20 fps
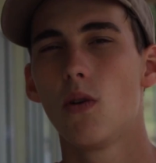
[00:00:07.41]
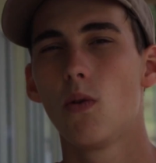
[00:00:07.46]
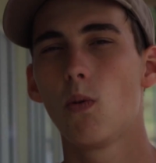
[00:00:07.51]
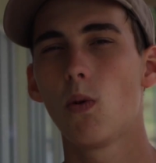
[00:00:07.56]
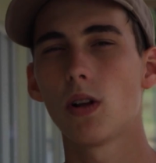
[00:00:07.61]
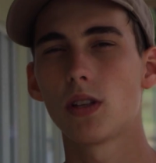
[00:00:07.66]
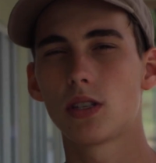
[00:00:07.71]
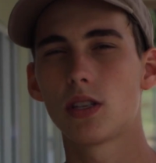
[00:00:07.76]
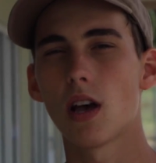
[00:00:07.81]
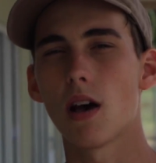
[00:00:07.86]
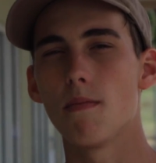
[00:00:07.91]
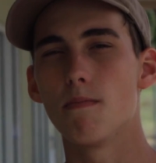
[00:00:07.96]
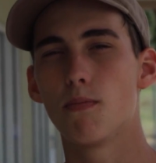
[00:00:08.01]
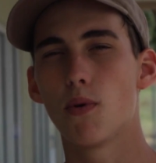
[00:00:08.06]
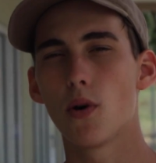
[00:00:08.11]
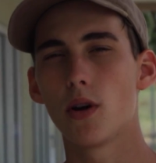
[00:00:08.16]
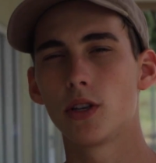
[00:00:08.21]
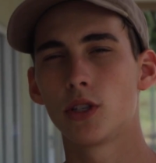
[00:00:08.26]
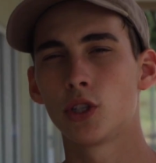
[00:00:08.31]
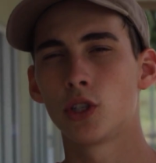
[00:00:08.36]
What's up,
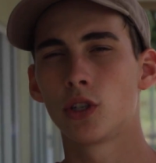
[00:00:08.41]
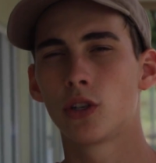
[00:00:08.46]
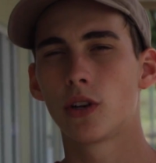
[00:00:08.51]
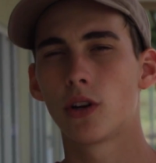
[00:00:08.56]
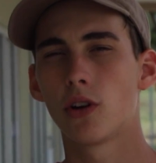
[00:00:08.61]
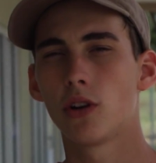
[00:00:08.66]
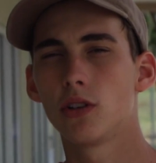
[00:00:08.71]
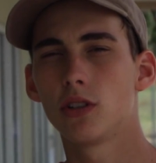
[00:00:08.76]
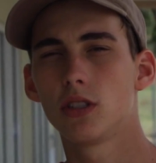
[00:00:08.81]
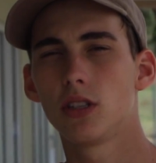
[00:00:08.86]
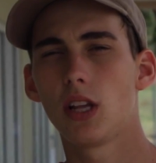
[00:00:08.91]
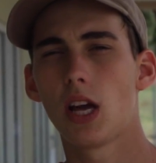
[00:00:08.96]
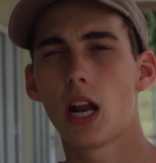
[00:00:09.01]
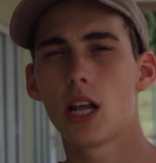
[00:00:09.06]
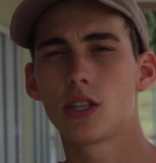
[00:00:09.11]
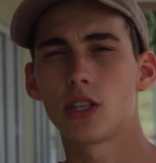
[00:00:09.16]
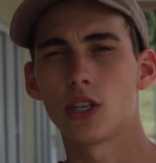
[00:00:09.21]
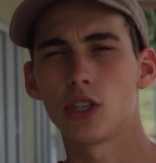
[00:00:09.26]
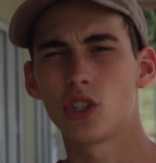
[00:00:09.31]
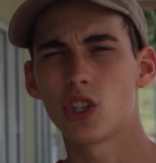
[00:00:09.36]
boys and girls,
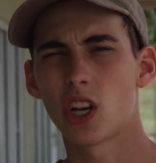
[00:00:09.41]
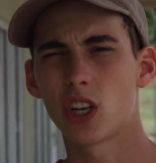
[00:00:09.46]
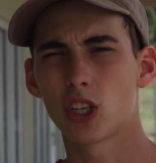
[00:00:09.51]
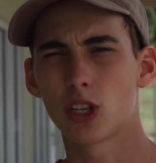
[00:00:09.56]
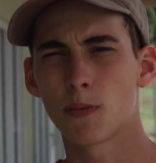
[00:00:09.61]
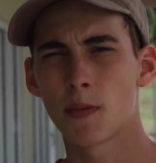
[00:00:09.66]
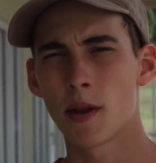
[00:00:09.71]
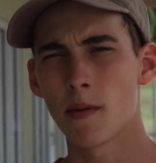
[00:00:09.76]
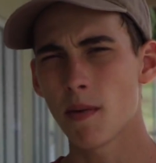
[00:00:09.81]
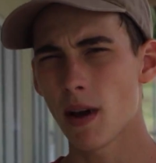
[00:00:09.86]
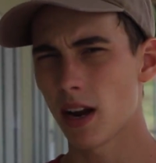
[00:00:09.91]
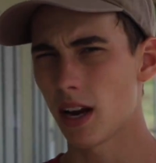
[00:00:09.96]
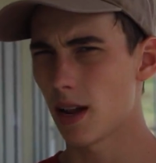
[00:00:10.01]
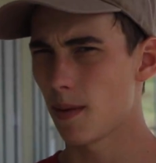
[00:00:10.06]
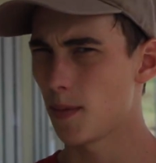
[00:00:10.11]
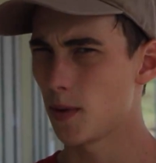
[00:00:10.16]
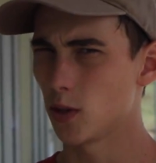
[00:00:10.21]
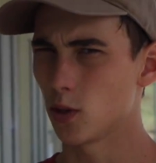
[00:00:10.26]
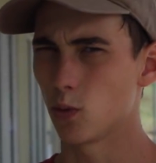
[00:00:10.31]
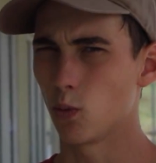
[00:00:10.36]
ladies and gentlemen? My
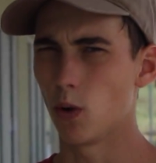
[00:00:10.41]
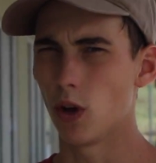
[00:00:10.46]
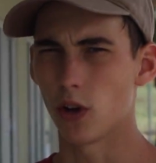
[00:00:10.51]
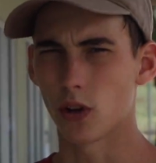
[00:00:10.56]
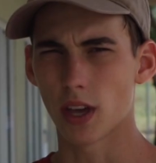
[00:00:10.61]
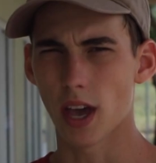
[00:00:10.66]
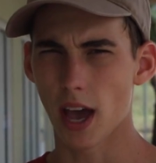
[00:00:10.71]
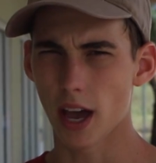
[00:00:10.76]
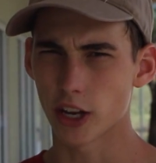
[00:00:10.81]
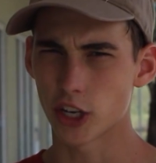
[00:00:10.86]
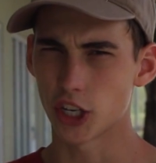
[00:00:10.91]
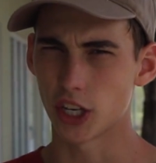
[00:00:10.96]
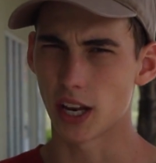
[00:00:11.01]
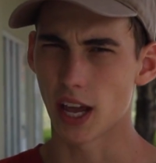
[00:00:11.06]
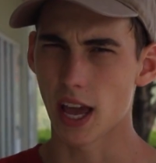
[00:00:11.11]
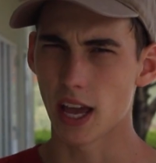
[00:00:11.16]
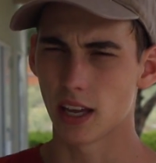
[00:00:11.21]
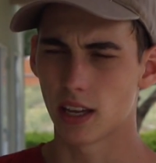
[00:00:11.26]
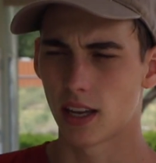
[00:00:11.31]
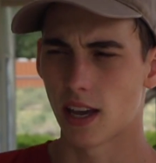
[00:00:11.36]
name is Will Cashion,
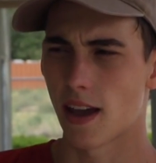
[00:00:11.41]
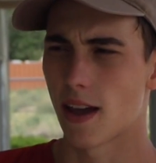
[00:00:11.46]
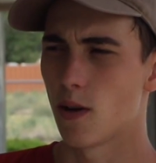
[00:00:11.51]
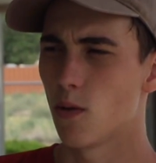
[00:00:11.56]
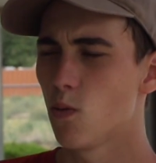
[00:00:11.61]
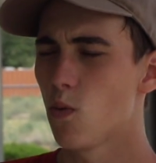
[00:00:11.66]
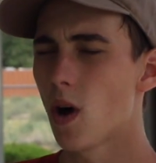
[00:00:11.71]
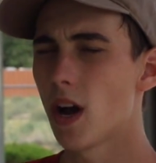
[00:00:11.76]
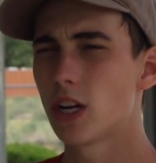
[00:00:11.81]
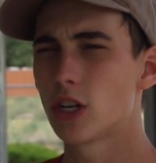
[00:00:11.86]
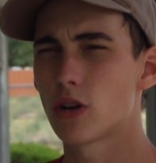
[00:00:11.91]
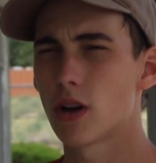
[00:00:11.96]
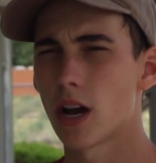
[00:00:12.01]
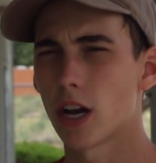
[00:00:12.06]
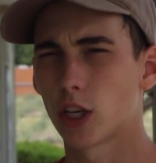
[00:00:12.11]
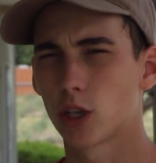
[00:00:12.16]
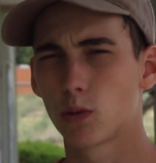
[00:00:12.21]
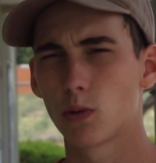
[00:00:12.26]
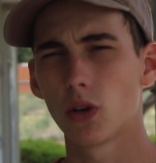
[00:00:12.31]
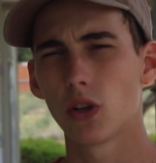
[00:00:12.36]
aka White
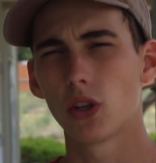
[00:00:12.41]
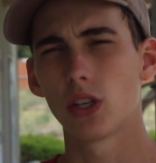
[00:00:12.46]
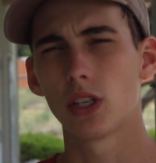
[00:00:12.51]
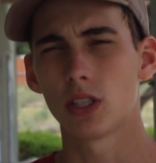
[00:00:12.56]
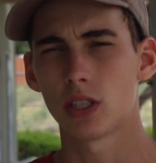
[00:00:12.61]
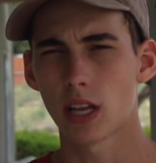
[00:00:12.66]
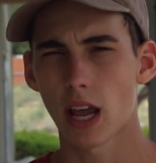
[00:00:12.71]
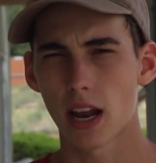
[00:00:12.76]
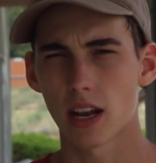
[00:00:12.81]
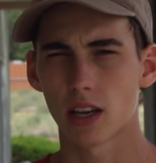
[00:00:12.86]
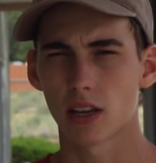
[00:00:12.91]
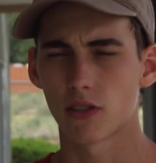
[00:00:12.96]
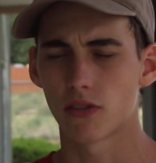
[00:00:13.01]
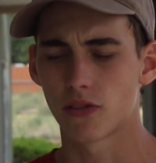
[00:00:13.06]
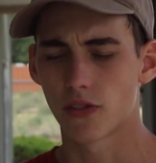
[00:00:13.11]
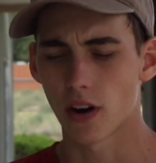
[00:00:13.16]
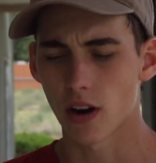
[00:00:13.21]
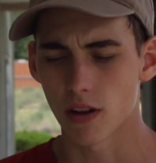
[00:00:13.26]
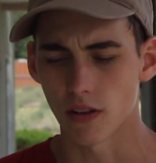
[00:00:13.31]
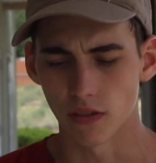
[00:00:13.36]
Trash Willy, standing in
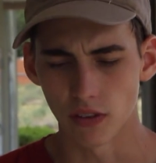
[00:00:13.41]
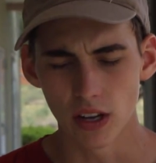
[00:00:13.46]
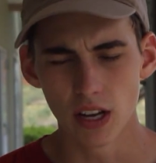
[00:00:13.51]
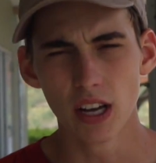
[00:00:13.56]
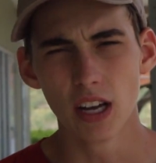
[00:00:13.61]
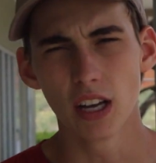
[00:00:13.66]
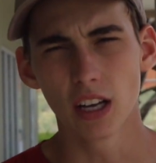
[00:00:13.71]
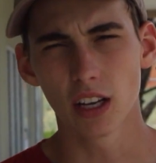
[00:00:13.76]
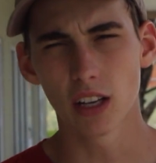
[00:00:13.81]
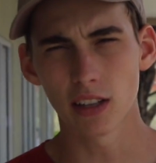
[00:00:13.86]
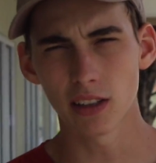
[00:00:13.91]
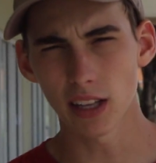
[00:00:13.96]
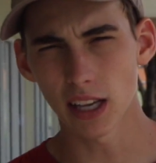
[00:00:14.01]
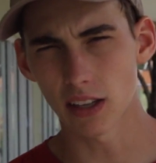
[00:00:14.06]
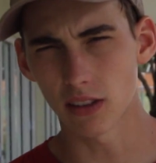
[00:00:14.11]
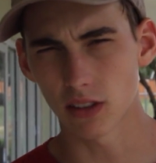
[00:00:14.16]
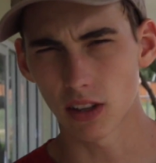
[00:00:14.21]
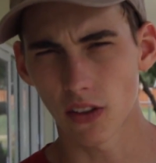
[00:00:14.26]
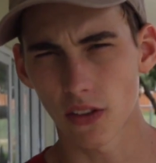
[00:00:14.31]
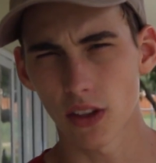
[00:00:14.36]
front of
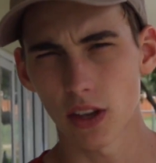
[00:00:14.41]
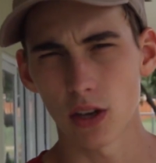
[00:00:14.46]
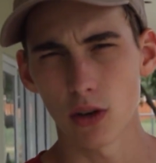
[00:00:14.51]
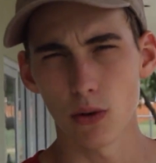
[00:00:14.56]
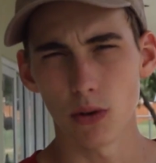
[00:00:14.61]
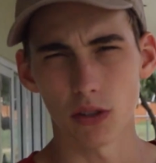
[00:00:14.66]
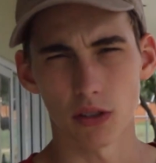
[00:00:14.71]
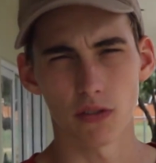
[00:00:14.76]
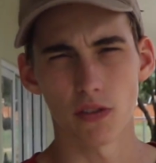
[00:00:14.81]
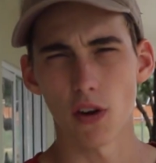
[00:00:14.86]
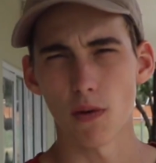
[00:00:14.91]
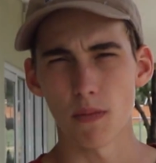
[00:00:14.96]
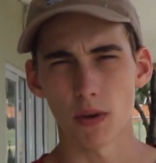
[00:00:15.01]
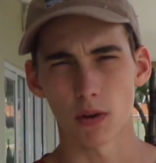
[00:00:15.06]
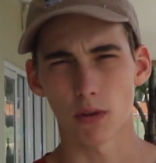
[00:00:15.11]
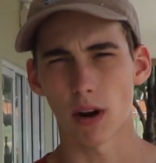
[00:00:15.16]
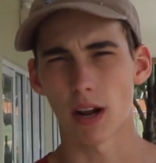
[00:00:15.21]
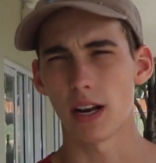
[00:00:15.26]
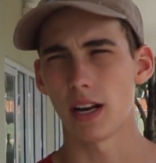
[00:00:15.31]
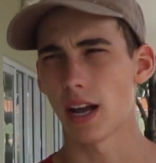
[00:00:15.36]
Clayton Lindley, who is
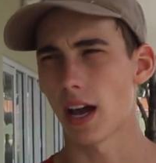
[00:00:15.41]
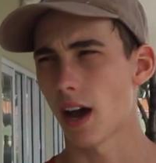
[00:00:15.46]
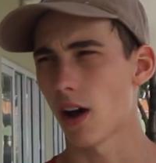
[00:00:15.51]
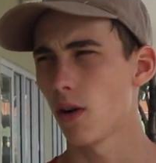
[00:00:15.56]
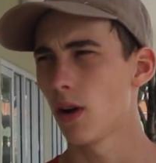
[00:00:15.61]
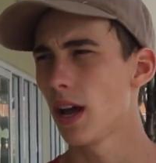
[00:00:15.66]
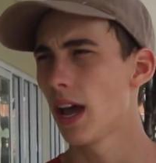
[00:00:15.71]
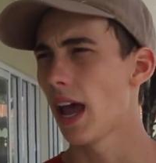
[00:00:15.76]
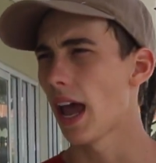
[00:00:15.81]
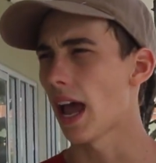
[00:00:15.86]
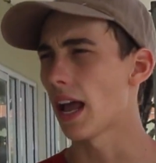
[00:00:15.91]
filming right now.